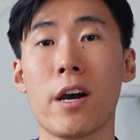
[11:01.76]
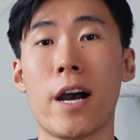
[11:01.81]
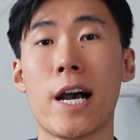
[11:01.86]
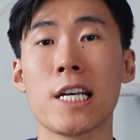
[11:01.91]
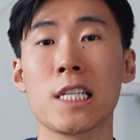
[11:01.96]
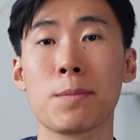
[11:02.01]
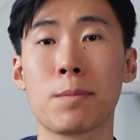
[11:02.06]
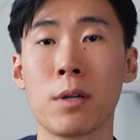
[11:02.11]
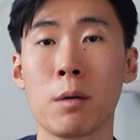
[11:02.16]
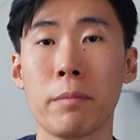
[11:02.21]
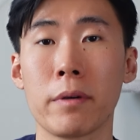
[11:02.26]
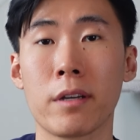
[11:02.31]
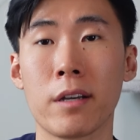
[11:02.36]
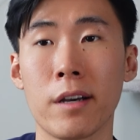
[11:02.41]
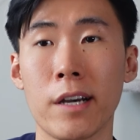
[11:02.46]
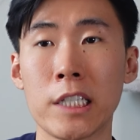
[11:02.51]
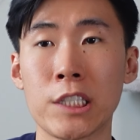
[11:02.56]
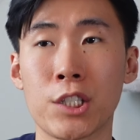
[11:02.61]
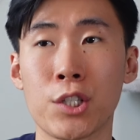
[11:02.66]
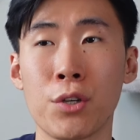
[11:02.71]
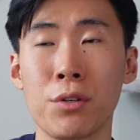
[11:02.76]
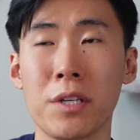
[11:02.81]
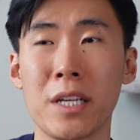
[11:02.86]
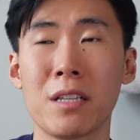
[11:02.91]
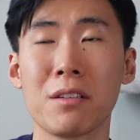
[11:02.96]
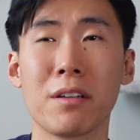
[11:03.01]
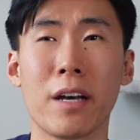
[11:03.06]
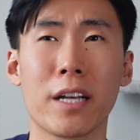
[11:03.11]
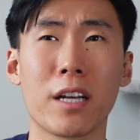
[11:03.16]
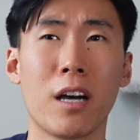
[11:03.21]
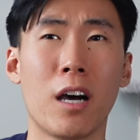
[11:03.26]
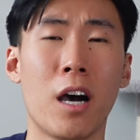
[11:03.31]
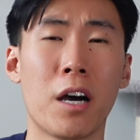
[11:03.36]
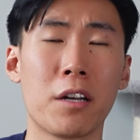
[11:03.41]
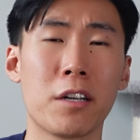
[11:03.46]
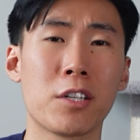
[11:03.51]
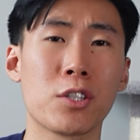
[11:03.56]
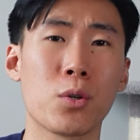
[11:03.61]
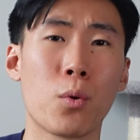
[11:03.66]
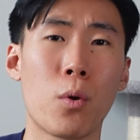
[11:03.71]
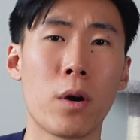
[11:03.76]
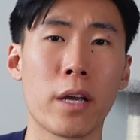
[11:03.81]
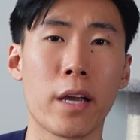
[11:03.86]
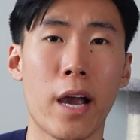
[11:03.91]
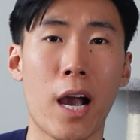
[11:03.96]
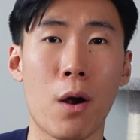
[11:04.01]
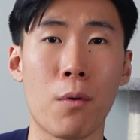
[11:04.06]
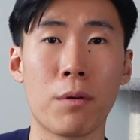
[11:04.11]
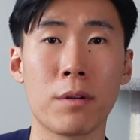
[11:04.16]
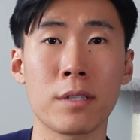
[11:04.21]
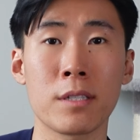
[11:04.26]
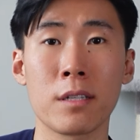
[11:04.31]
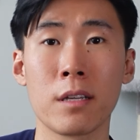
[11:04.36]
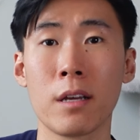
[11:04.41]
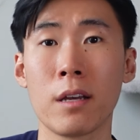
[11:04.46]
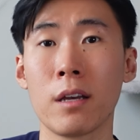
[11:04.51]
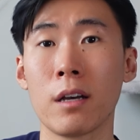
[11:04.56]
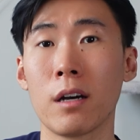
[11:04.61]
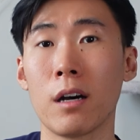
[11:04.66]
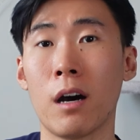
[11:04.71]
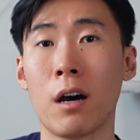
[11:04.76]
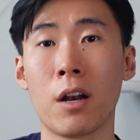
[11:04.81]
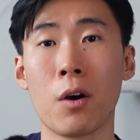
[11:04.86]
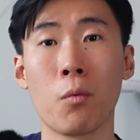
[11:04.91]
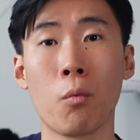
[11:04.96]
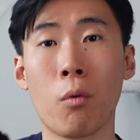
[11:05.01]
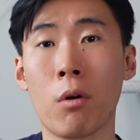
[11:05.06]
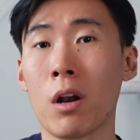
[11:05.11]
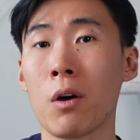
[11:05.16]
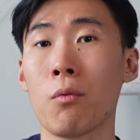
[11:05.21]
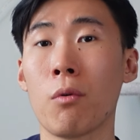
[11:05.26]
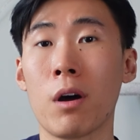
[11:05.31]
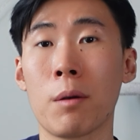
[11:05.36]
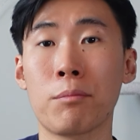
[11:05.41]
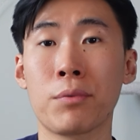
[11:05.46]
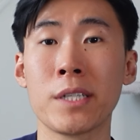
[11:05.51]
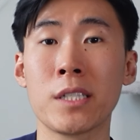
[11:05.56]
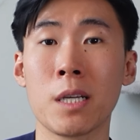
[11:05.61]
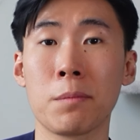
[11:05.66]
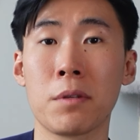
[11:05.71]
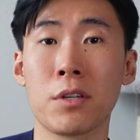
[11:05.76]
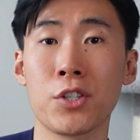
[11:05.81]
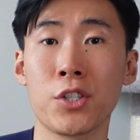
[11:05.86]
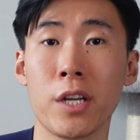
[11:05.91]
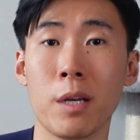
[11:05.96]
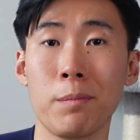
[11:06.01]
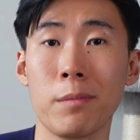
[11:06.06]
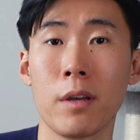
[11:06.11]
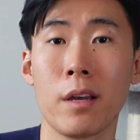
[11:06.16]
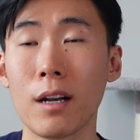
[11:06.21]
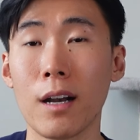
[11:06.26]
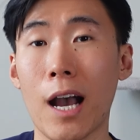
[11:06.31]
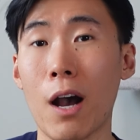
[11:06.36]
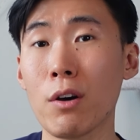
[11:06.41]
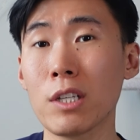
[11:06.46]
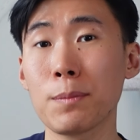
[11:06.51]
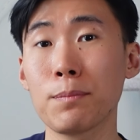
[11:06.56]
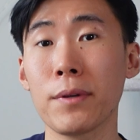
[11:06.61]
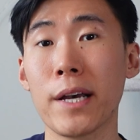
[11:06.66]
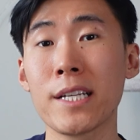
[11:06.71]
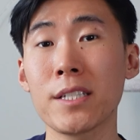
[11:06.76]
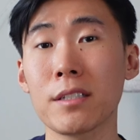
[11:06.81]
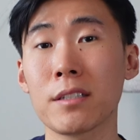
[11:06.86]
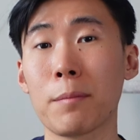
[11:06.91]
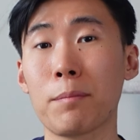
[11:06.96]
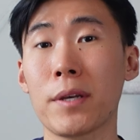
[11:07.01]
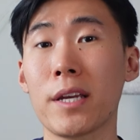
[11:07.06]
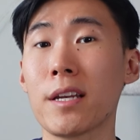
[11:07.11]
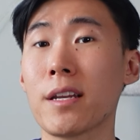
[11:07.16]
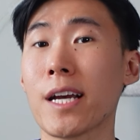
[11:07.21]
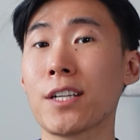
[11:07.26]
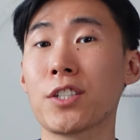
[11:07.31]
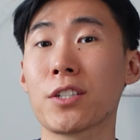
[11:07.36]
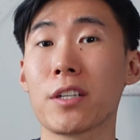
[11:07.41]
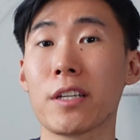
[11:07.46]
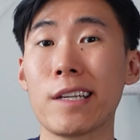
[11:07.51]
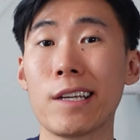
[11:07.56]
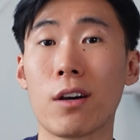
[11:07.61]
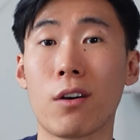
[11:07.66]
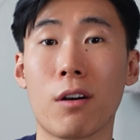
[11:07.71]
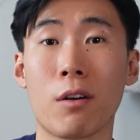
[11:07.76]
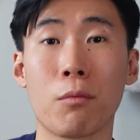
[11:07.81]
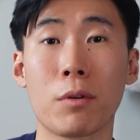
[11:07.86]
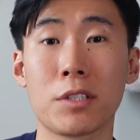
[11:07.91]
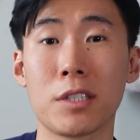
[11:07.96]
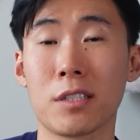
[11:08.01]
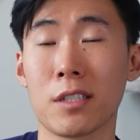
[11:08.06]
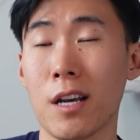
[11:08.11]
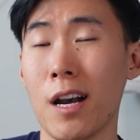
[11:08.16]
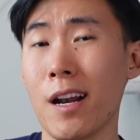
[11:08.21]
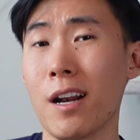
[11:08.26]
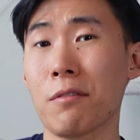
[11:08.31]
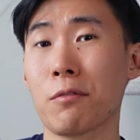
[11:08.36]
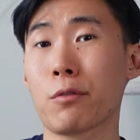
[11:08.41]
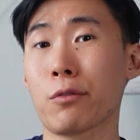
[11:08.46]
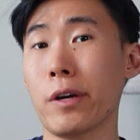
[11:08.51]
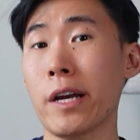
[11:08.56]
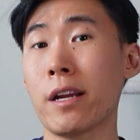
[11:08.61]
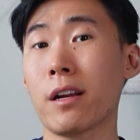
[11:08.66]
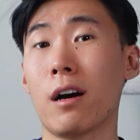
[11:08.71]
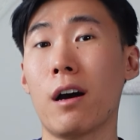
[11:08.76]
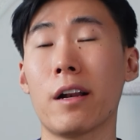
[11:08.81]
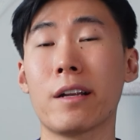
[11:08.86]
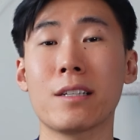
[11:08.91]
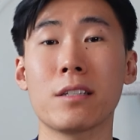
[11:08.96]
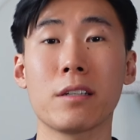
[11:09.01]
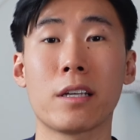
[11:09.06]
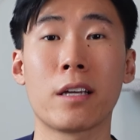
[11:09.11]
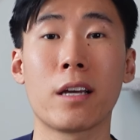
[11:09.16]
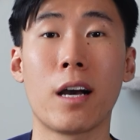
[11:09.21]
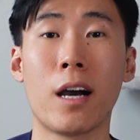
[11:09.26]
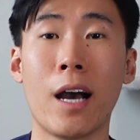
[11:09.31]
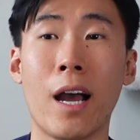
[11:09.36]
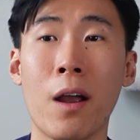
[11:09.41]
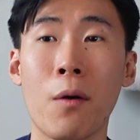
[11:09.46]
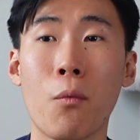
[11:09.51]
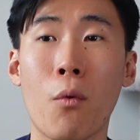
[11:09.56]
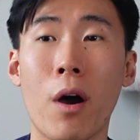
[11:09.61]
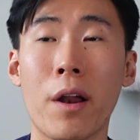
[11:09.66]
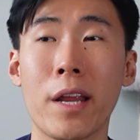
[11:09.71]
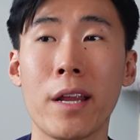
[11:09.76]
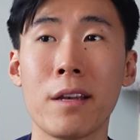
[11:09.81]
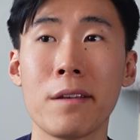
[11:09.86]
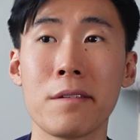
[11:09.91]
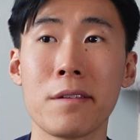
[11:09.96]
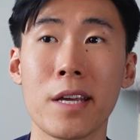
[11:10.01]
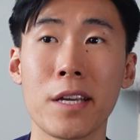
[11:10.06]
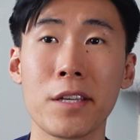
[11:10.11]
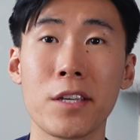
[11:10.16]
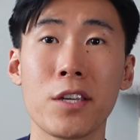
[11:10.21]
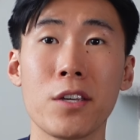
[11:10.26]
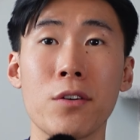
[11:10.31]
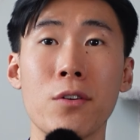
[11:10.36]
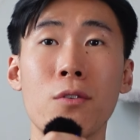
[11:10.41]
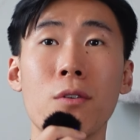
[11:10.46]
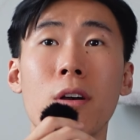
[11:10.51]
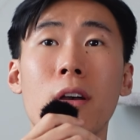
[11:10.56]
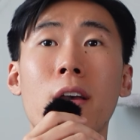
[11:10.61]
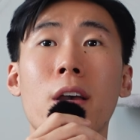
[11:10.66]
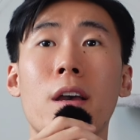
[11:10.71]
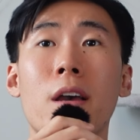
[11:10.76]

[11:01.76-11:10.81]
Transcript: hospital because you need like 120 hours on a one-on-one preceptorship. I was placed in a pediatric ER, which is kind of great, honestly. I wanted NICU,